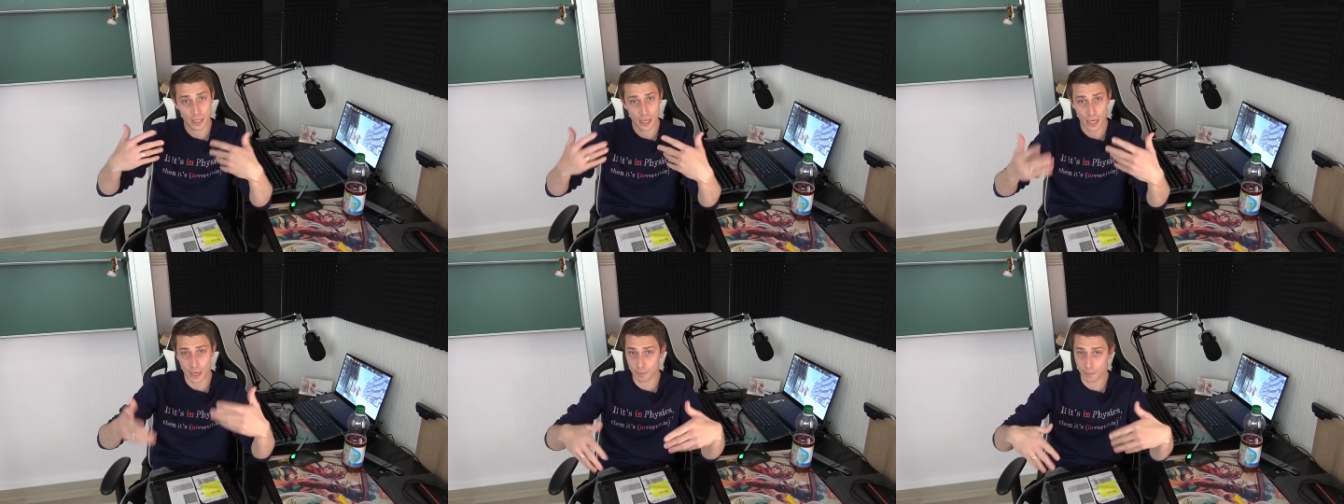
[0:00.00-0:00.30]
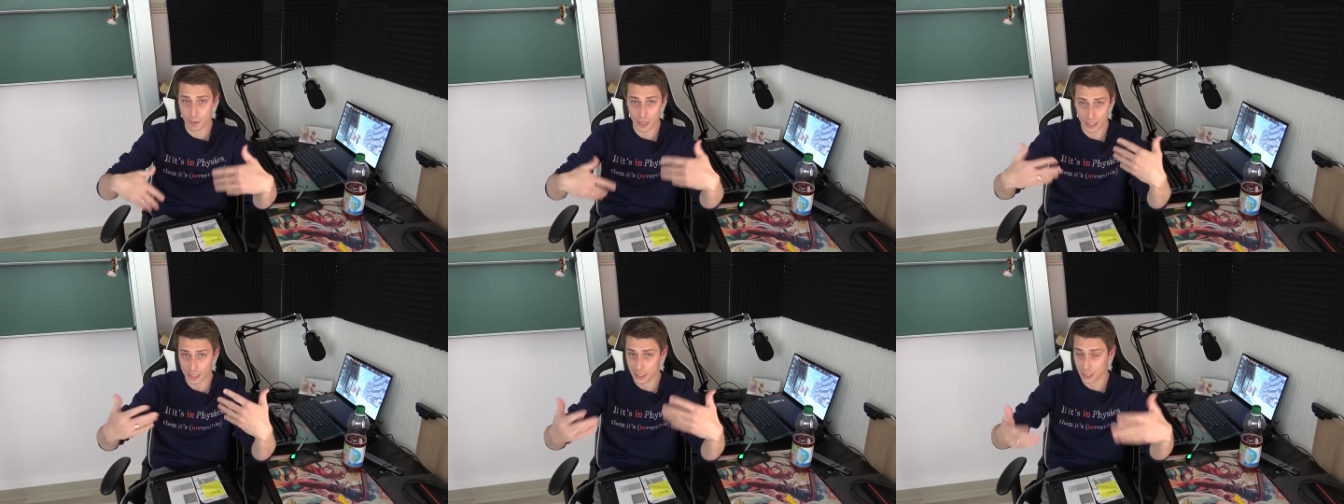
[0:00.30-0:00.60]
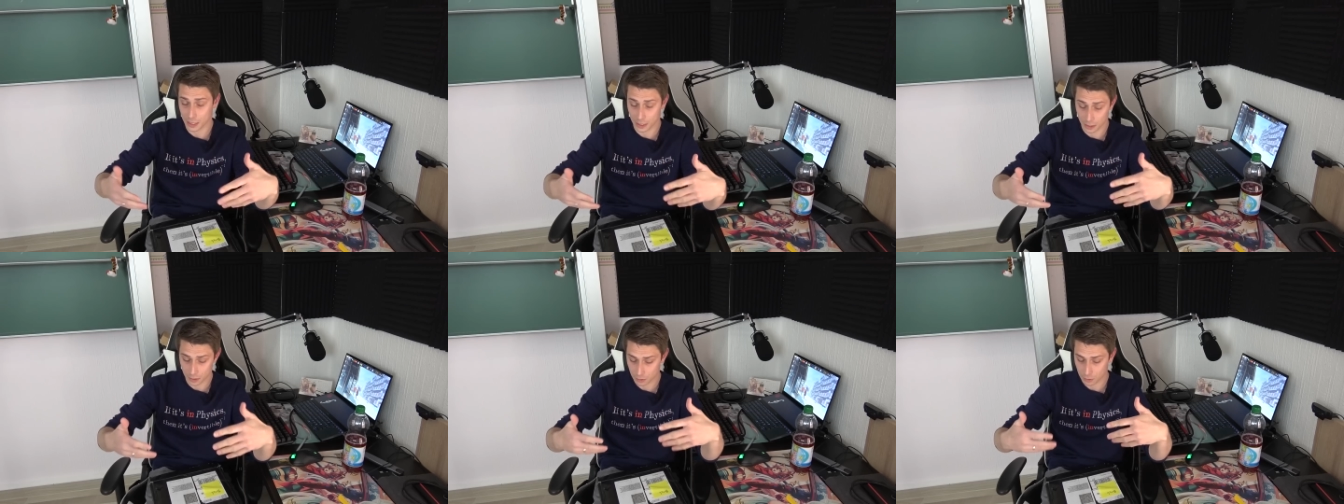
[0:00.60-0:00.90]

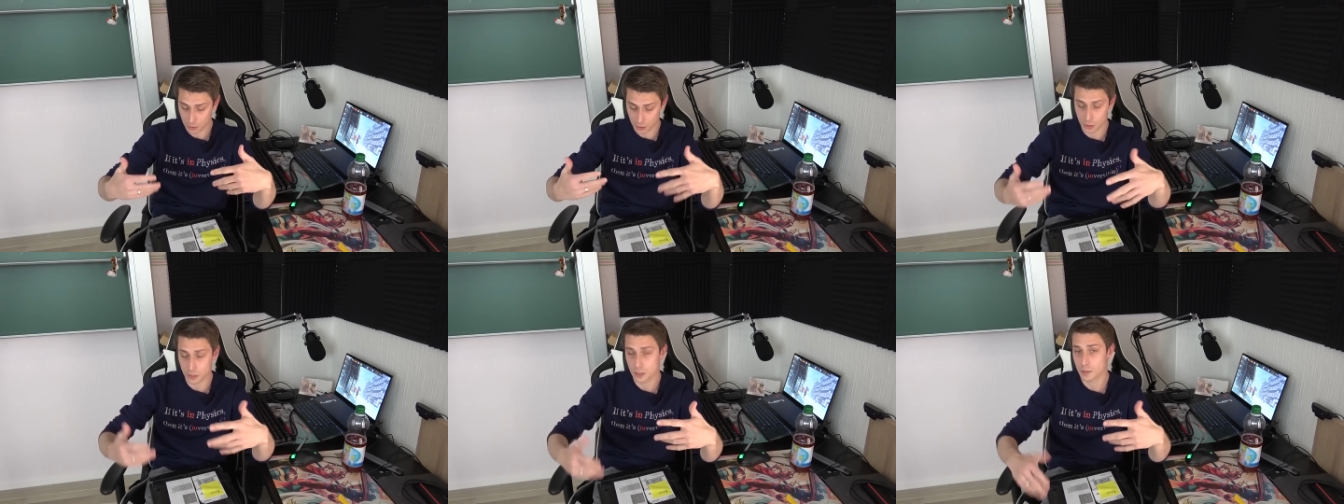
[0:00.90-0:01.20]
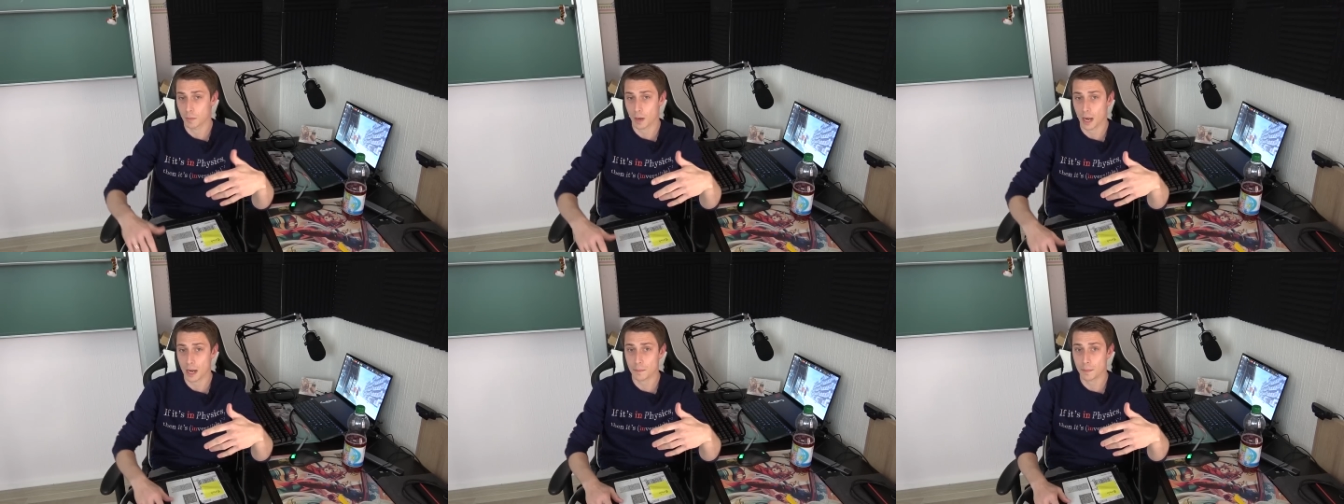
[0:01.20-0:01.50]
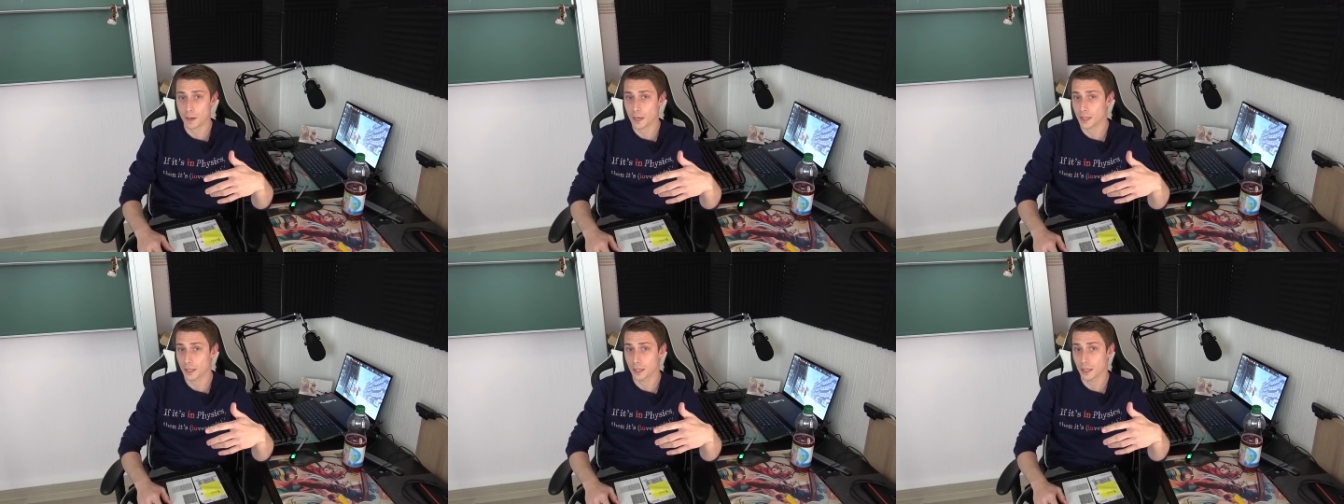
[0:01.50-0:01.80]
unpacking this play
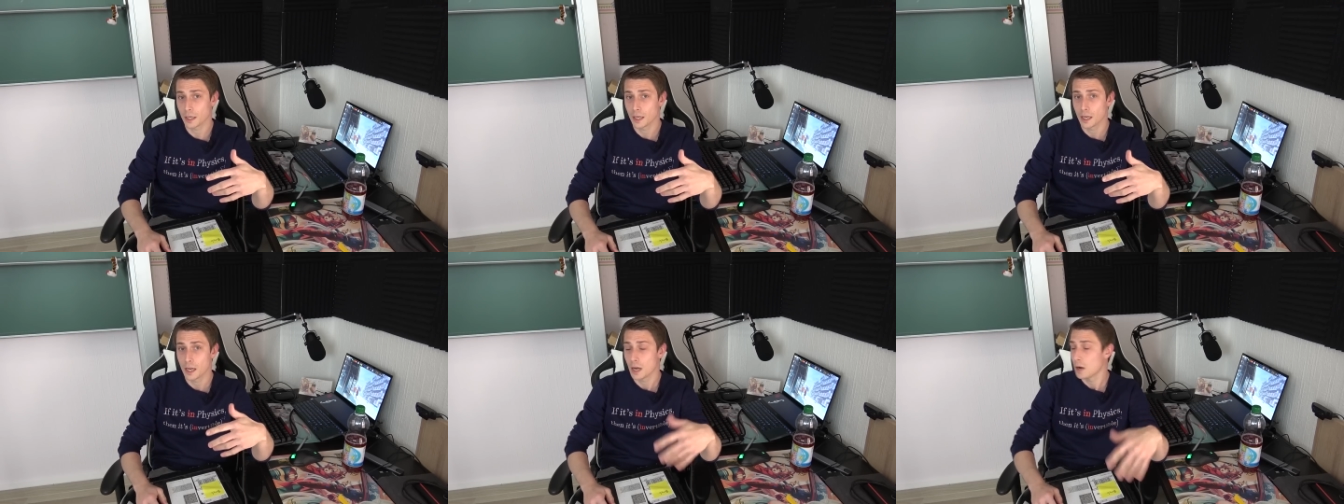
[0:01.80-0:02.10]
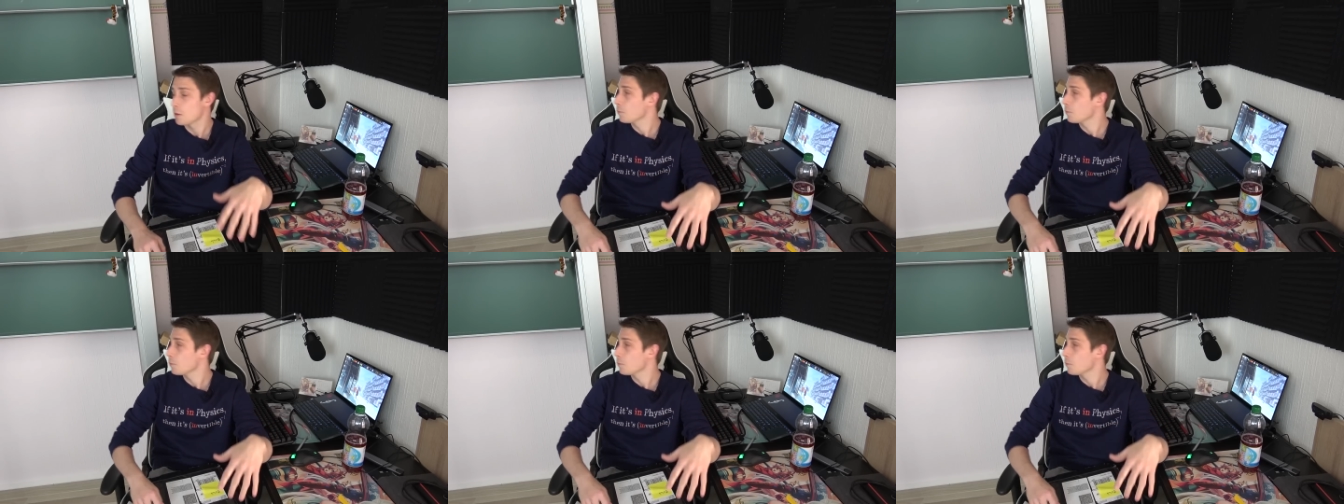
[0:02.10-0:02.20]
button,